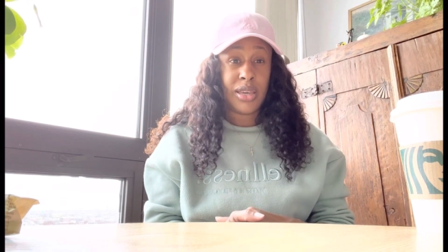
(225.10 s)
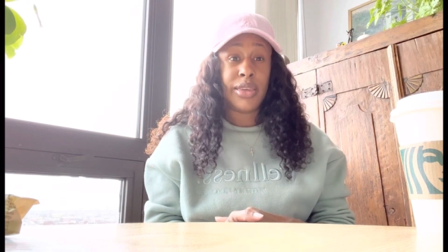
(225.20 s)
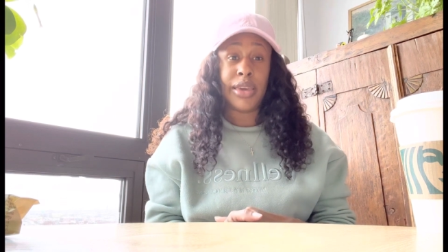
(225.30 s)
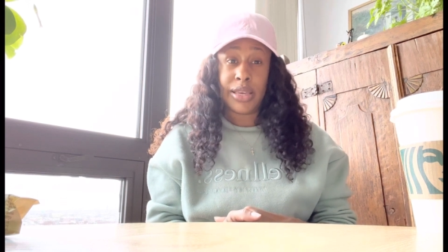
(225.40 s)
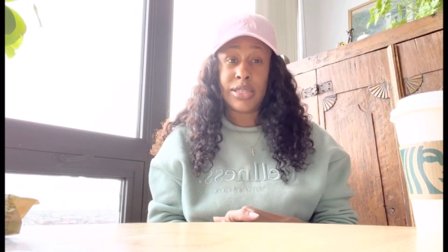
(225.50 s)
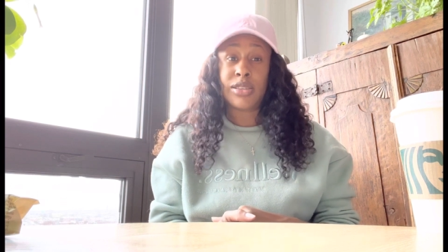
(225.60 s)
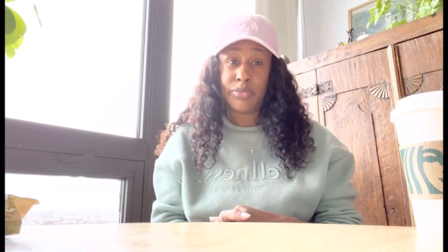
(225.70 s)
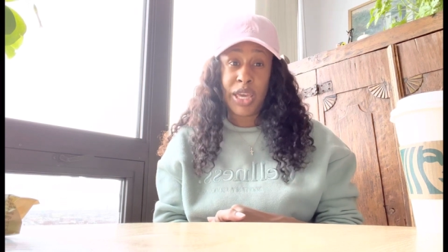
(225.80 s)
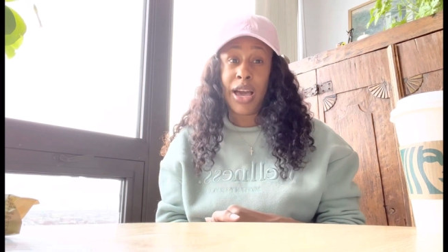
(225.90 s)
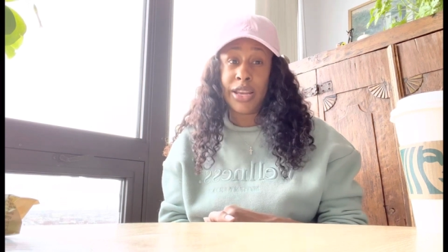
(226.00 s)
Yes, to
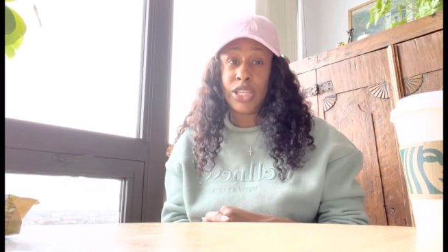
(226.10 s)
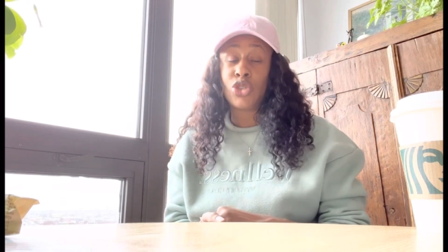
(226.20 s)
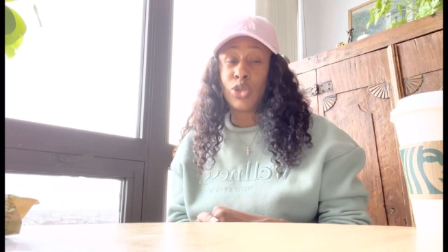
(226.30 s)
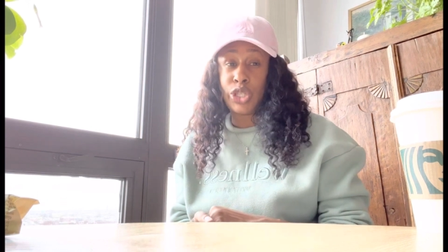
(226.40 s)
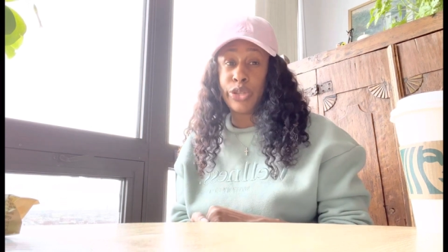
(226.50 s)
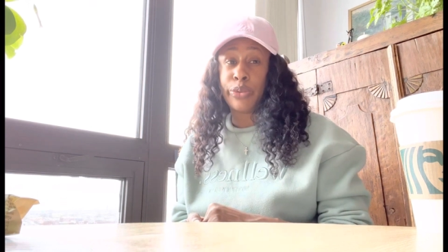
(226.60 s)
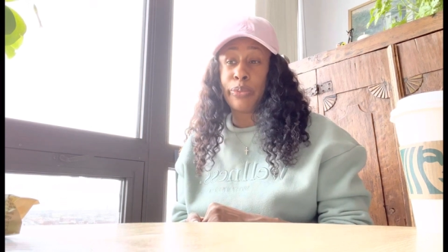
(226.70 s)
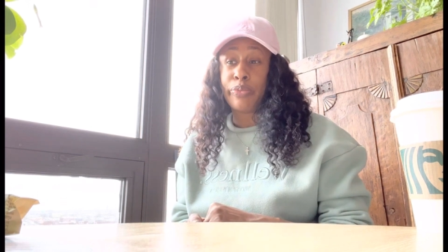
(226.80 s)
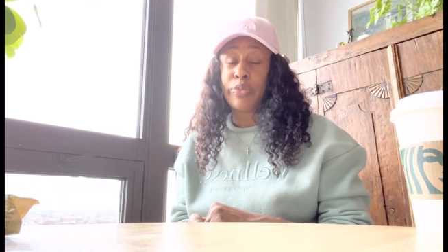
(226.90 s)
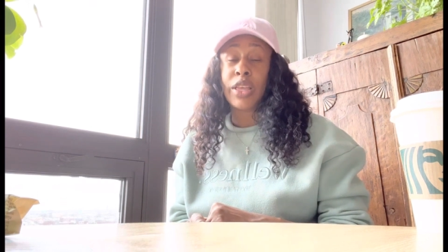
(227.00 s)
be honest with you.
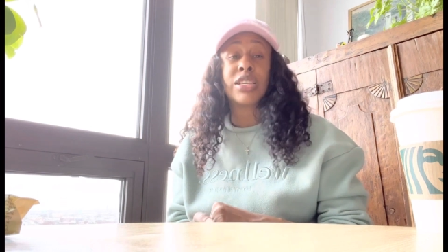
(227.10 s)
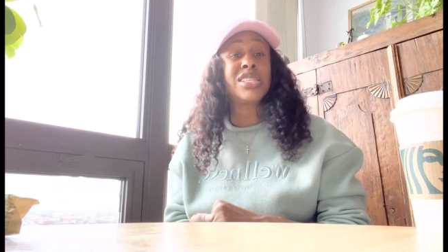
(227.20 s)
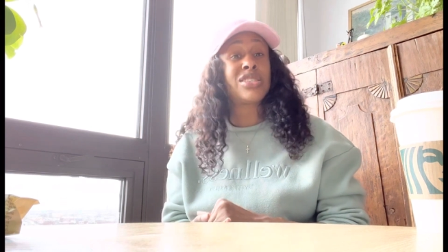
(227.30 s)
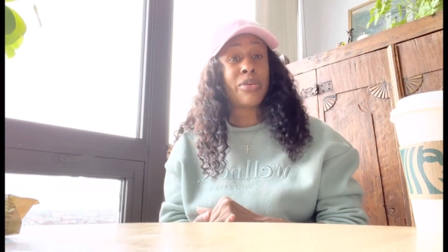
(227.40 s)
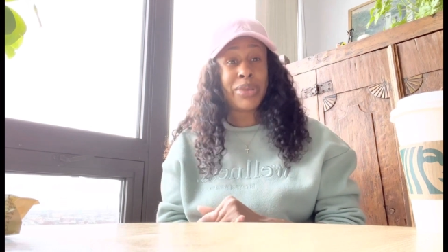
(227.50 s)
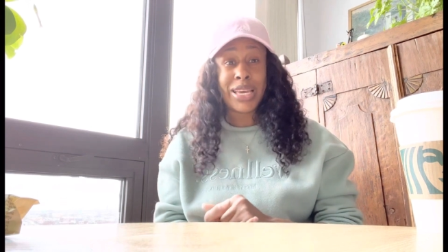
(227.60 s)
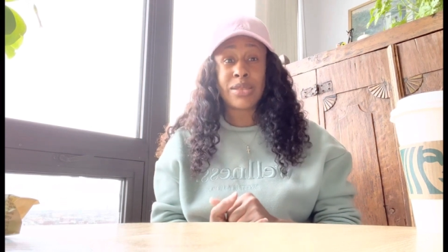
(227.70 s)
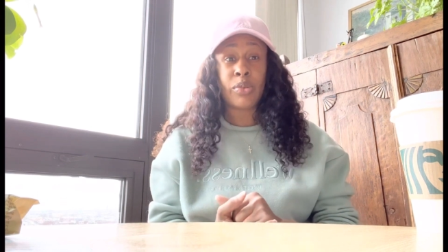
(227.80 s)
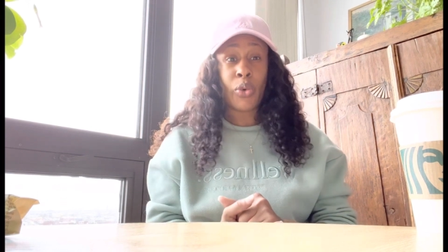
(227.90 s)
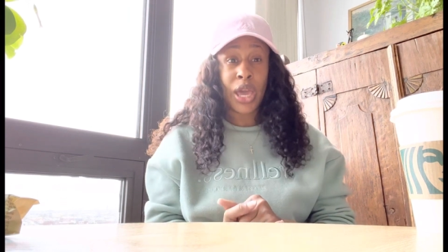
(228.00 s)
Some
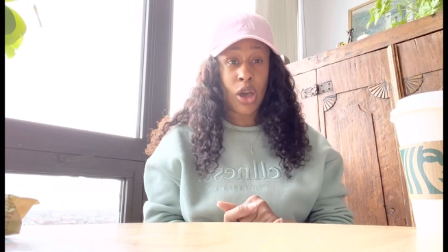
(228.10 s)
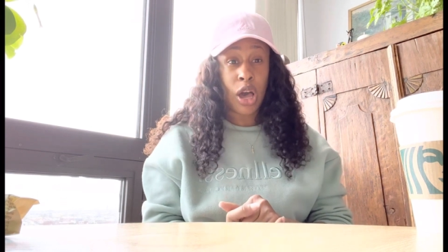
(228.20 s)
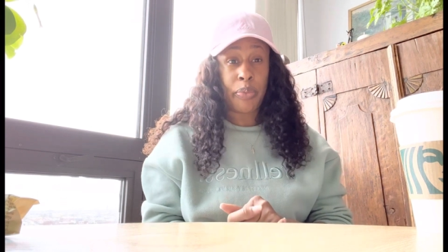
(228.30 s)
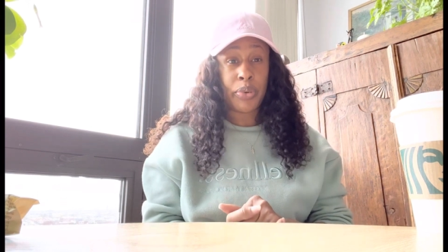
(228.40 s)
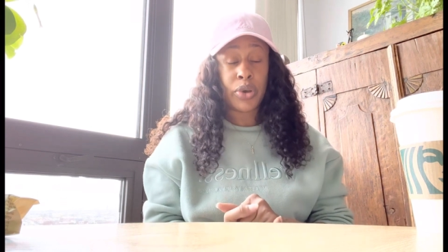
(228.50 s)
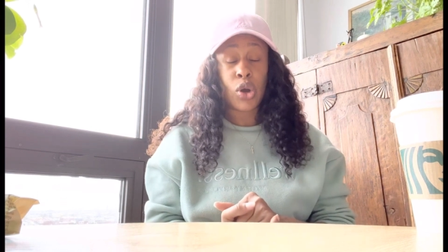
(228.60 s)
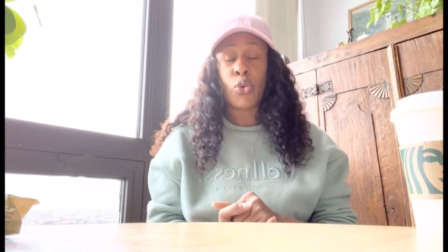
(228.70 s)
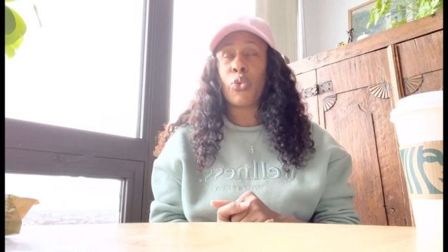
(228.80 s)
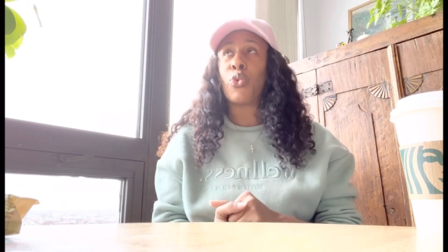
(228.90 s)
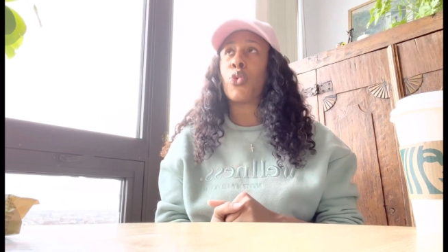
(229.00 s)
days I wake up,
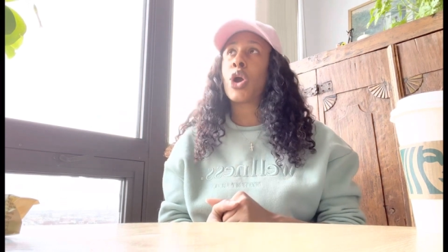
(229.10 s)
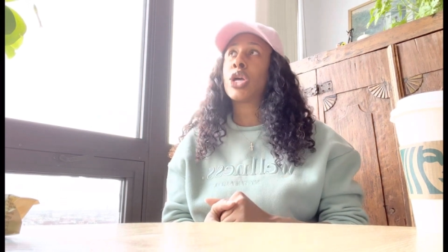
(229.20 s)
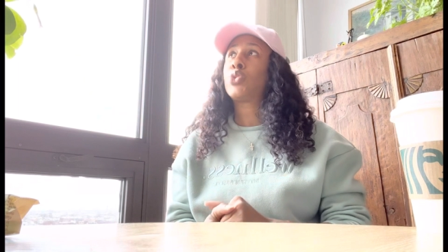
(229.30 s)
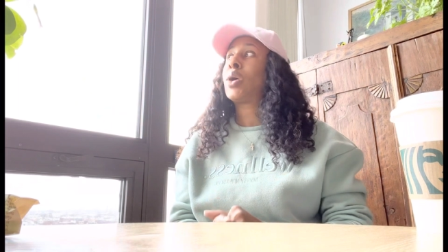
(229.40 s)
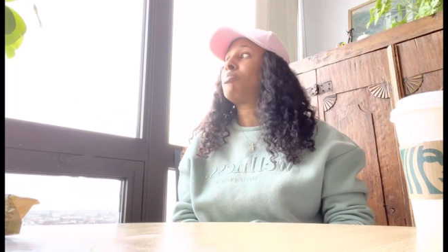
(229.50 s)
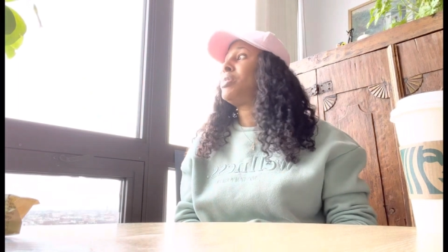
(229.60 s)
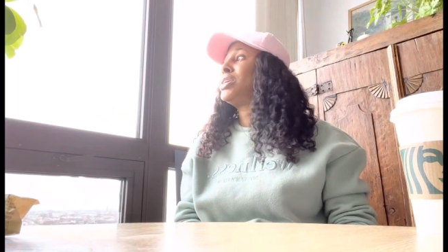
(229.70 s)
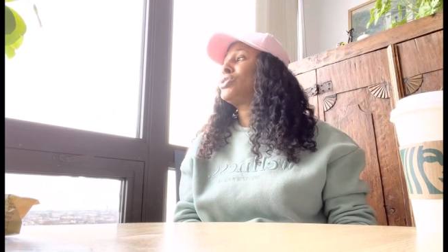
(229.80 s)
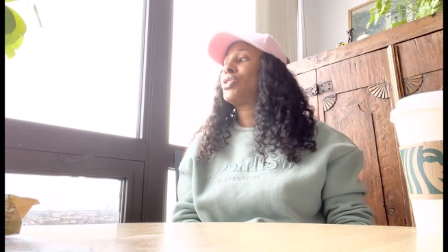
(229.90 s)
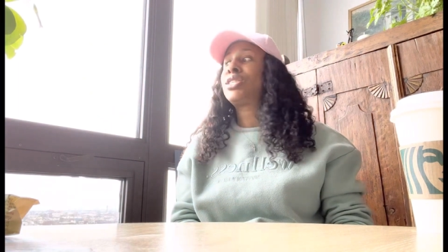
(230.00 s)
worse when
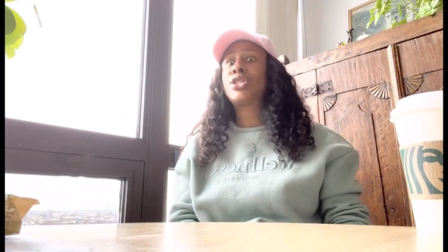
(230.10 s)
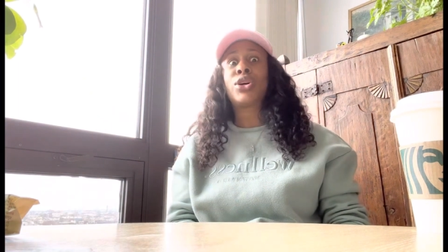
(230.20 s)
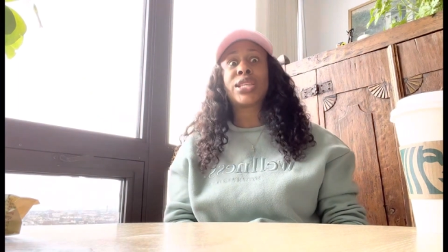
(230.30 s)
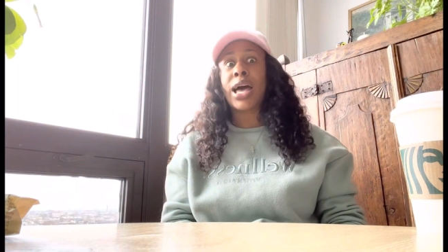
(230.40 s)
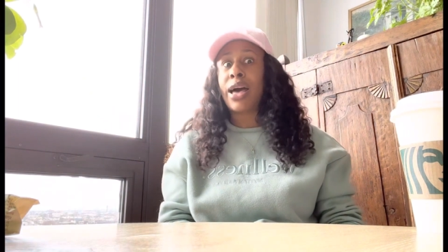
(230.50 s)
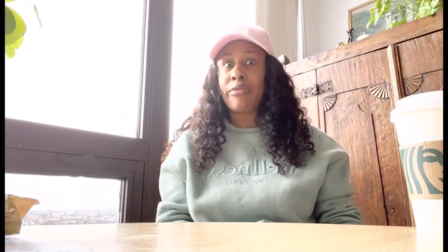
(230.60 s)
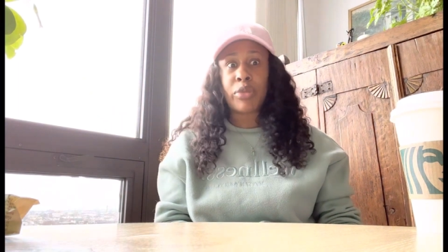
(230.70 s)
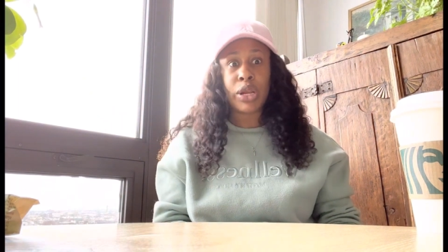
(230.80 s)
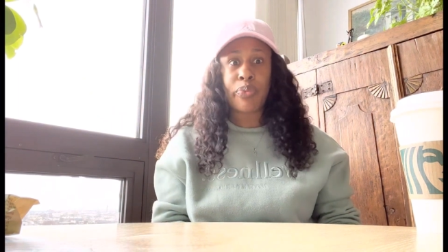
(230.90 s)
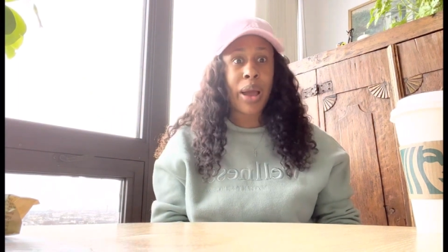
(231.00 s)
me stressed out, I have
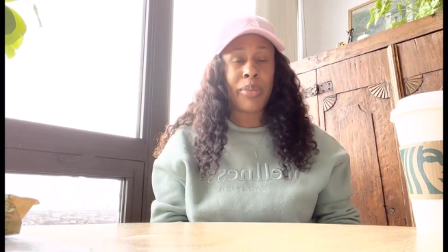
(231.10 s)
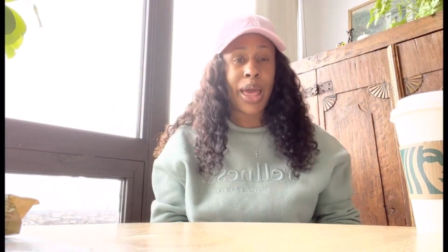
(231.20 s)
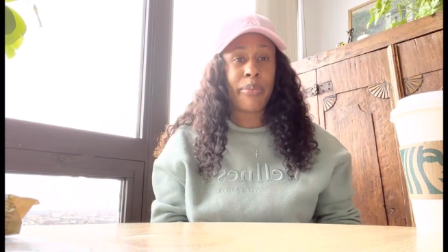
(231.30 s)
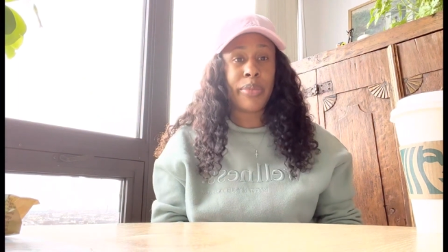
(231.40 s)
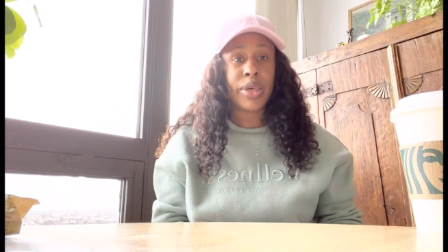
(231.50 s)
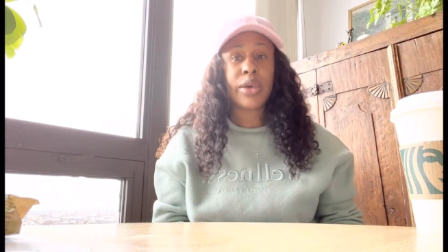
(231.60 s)
money problem.